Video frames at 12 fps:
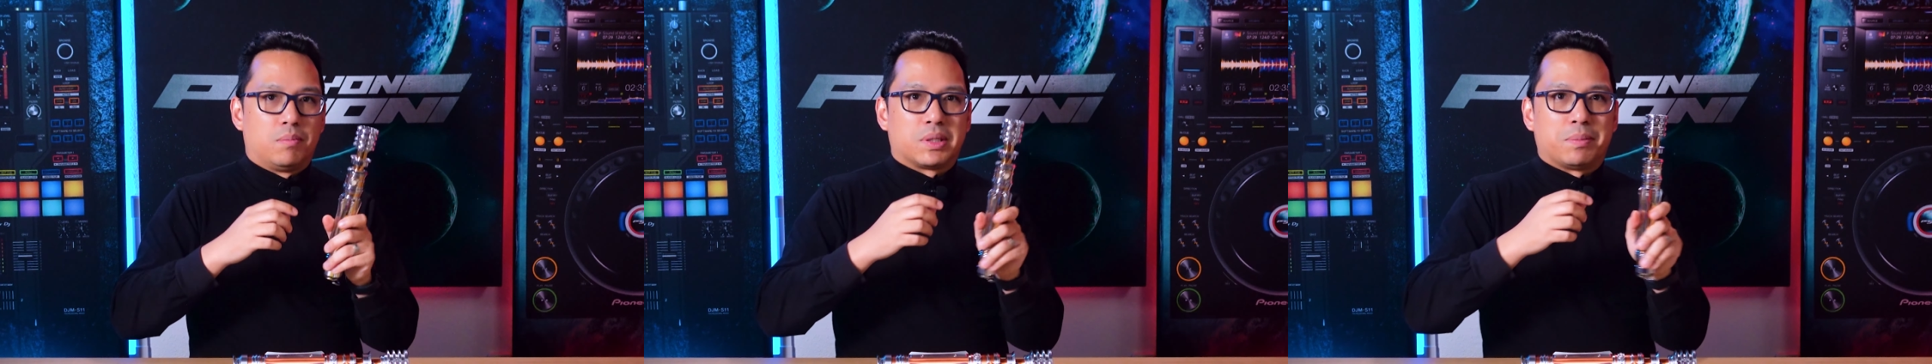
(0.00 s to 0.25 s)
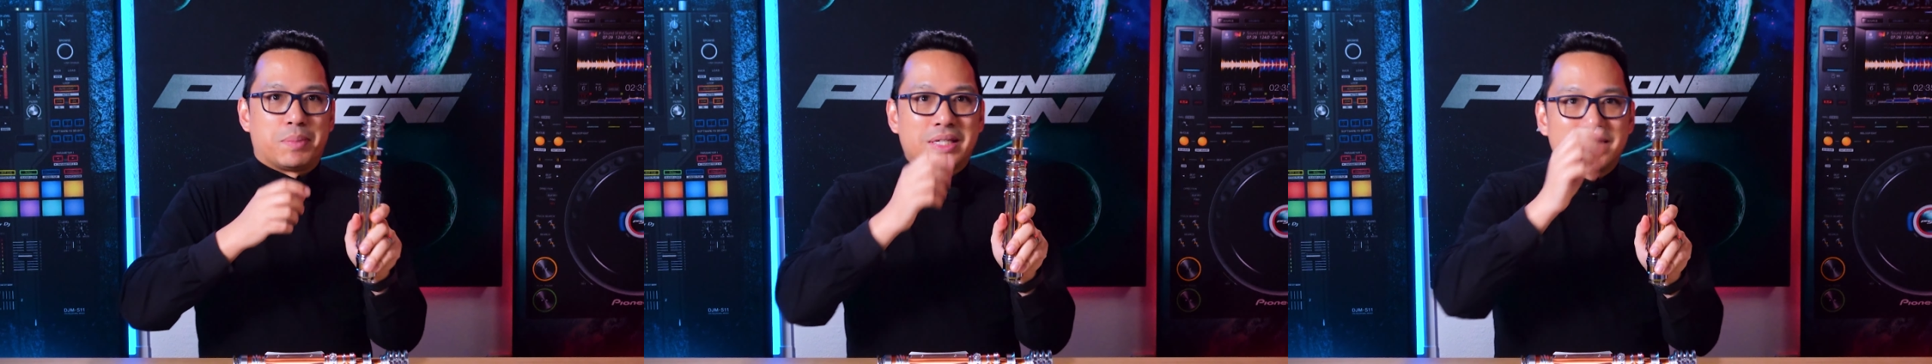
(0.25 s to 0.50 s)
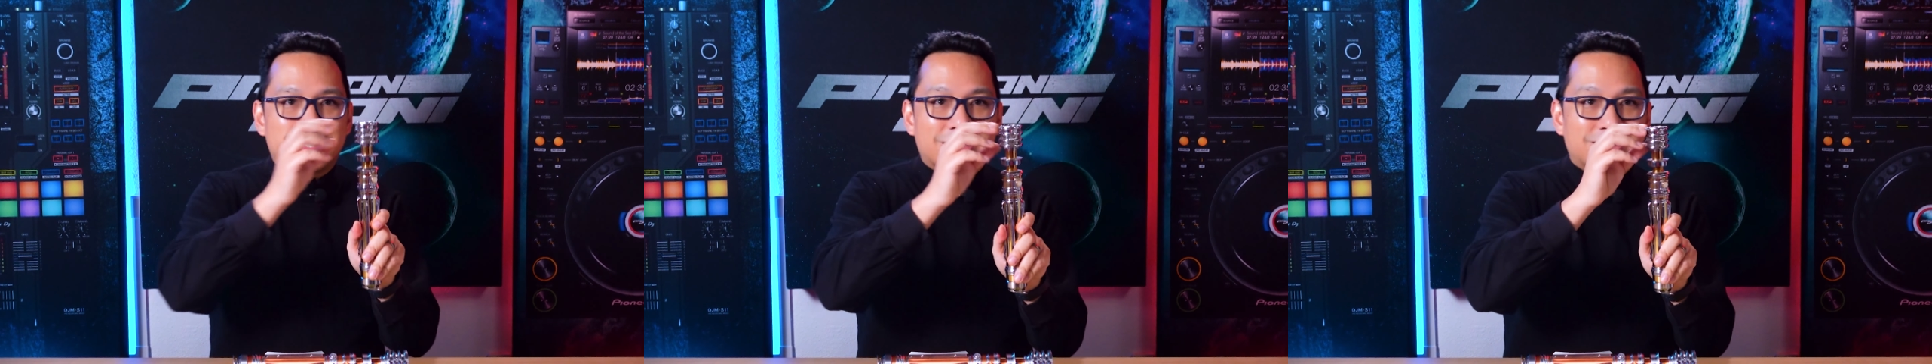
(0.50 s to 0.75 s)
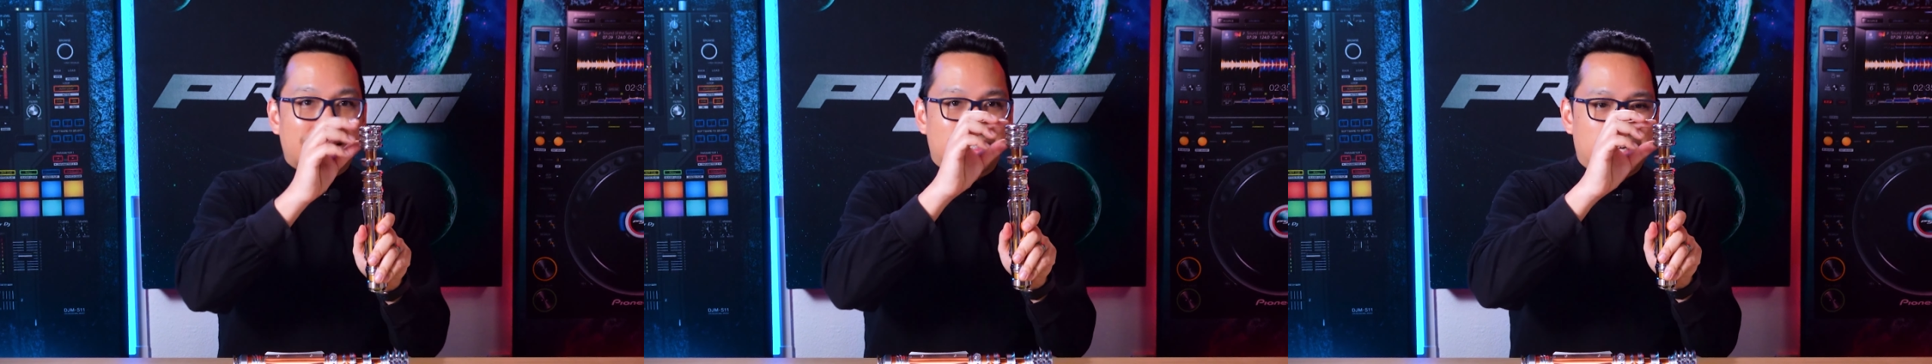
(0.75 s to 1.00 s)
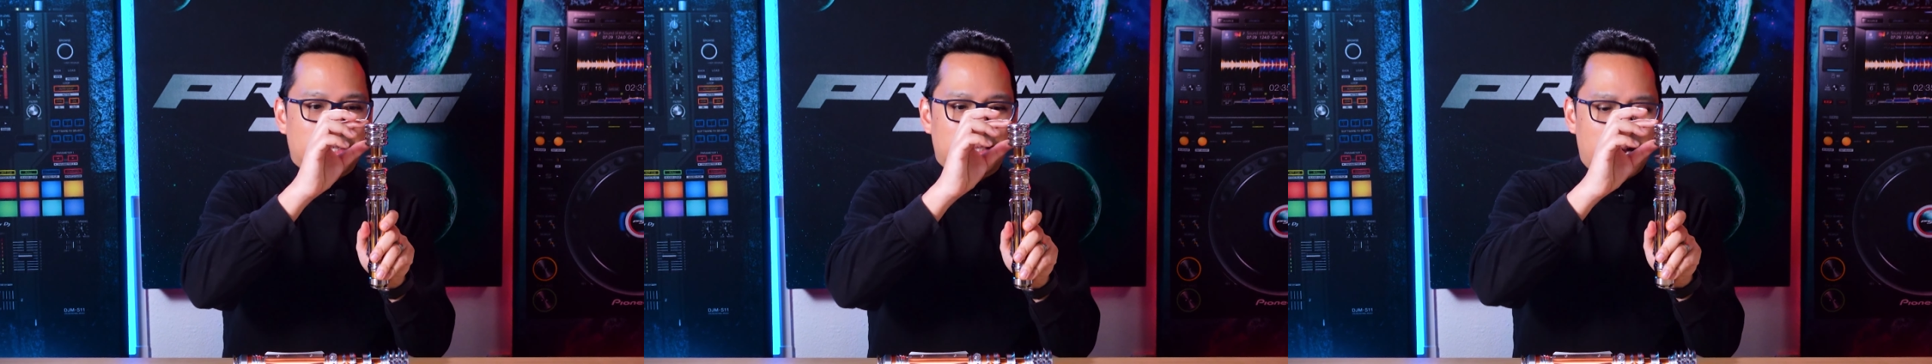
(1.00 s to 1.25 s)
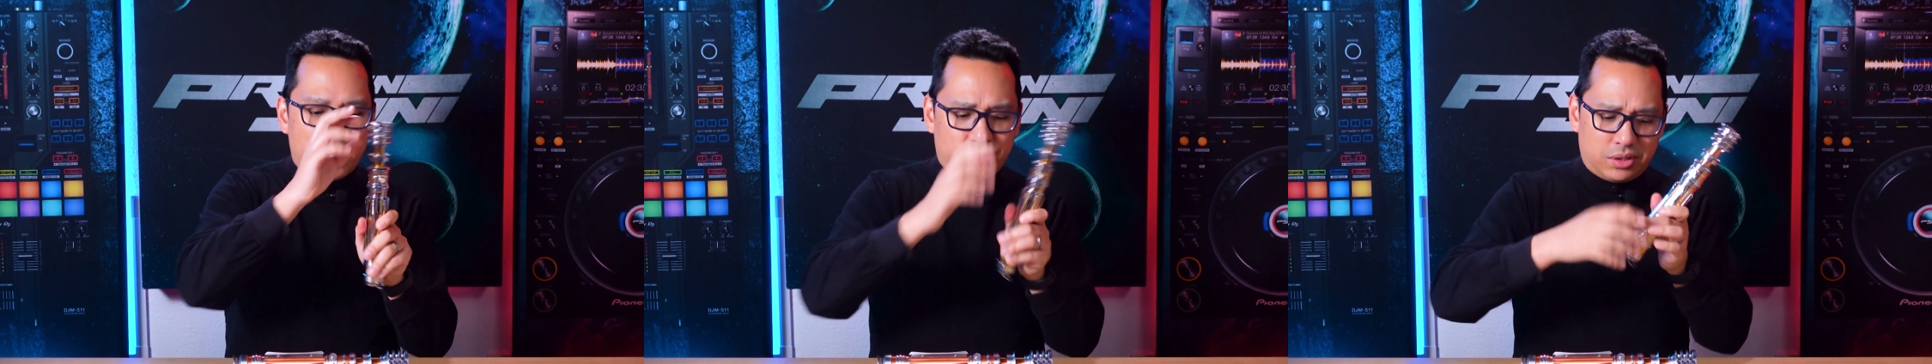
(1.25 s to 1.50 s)
But the biggest thing that stands
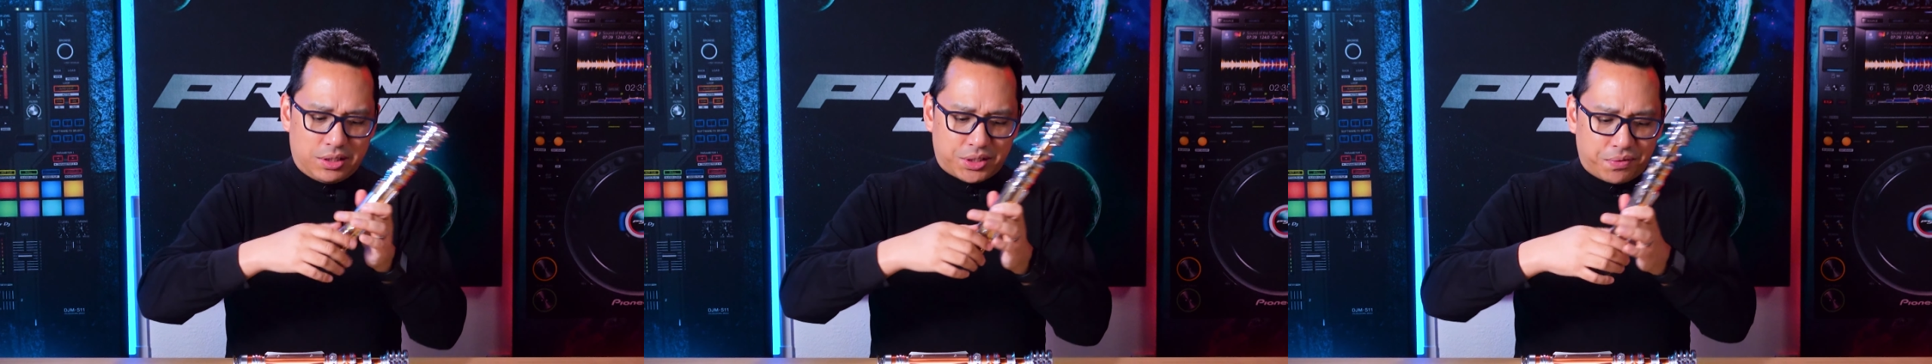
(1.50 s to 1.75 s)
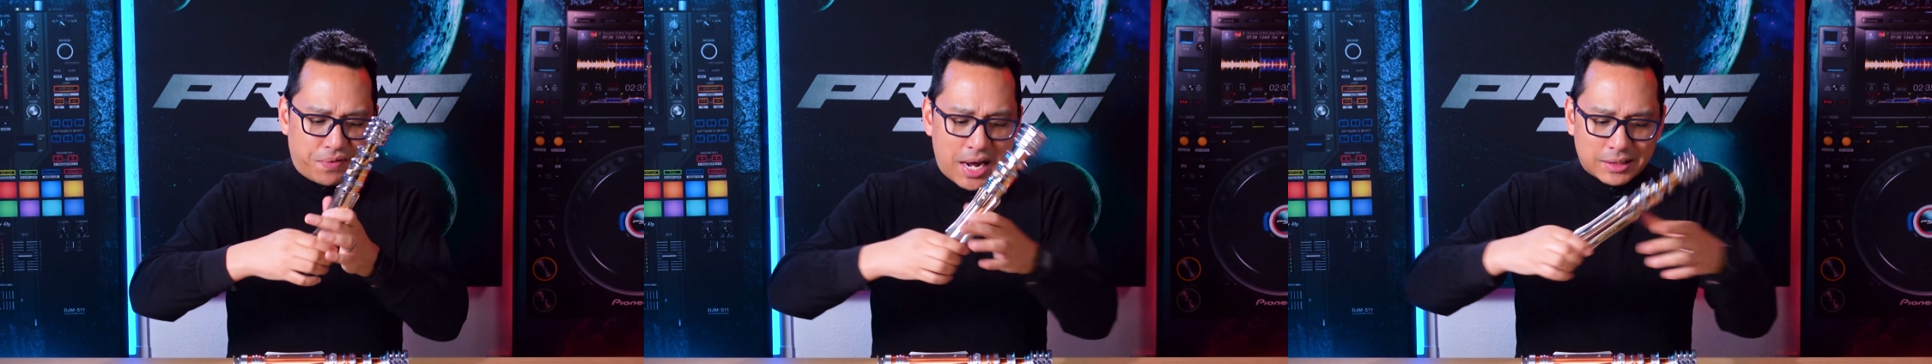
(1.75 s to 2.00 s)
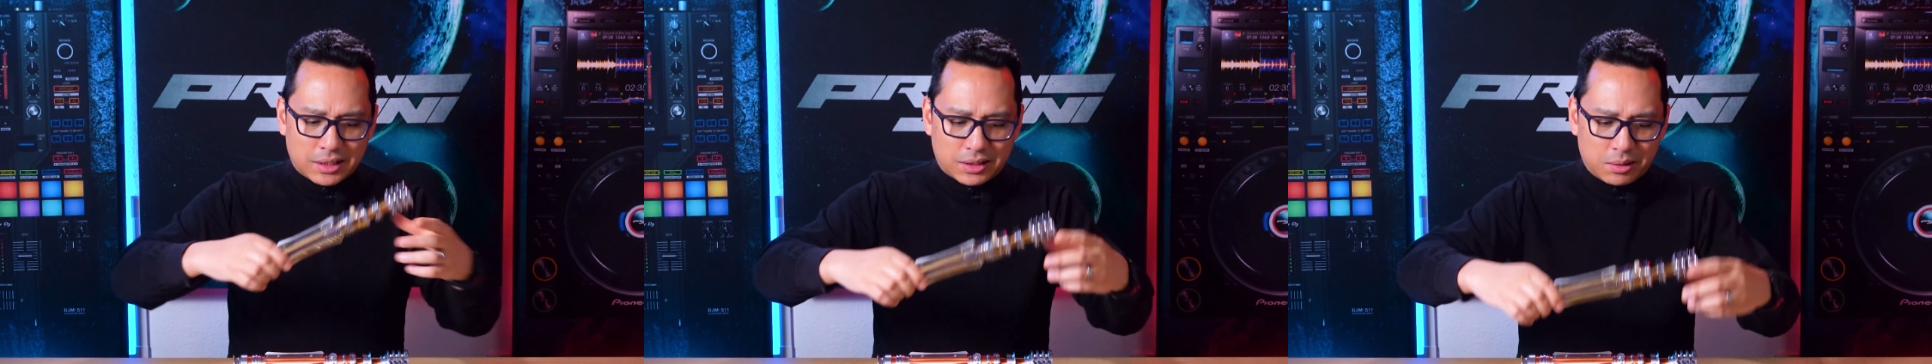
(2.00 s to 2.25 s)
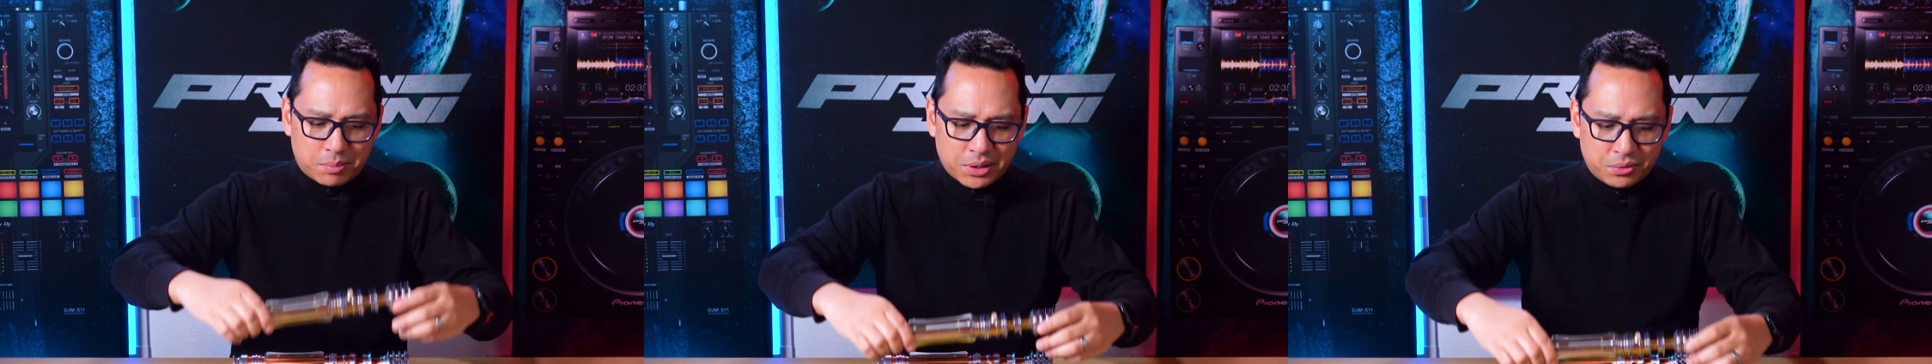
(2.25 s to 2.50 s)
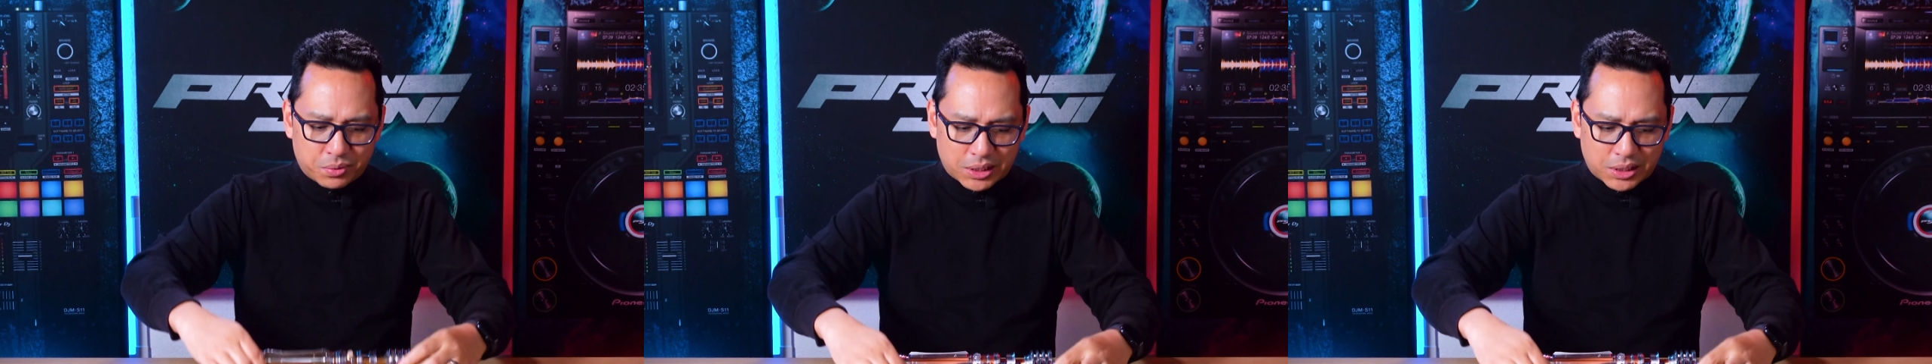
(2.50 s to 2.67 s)
out is the fact that the emitter